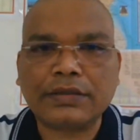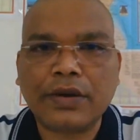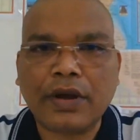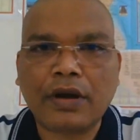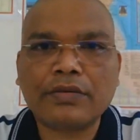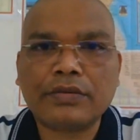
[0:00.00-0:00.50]

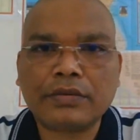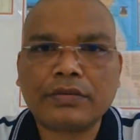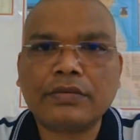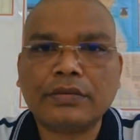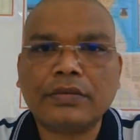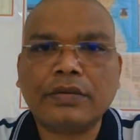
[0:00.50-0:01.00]
You have
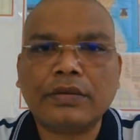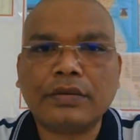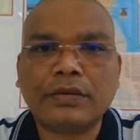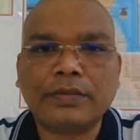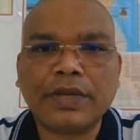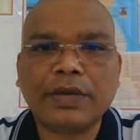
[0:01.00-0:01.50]

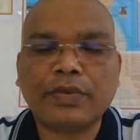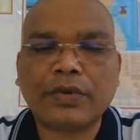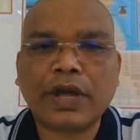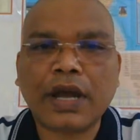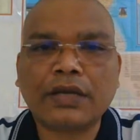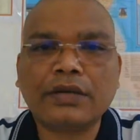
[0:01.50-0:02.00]
to be
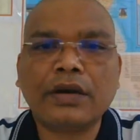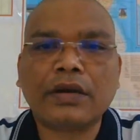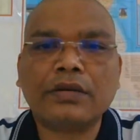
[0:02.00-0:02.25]
proactive,